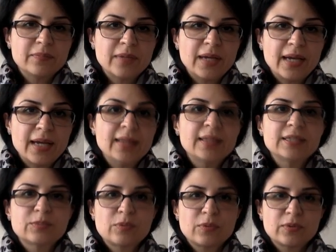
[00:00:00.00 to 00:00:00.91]
had this
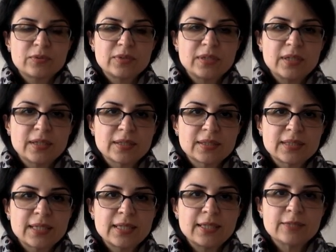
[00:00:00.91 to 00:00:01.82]
poetry, like I
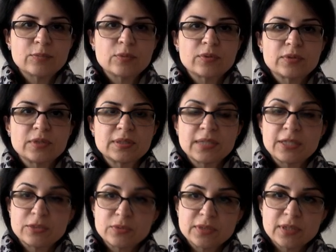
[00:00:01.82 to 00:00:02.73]
said, these poetry
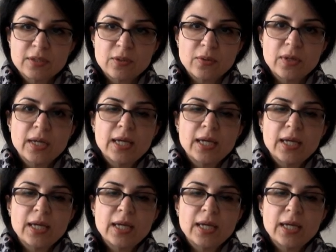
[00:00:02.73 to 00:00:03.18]
centuries ago,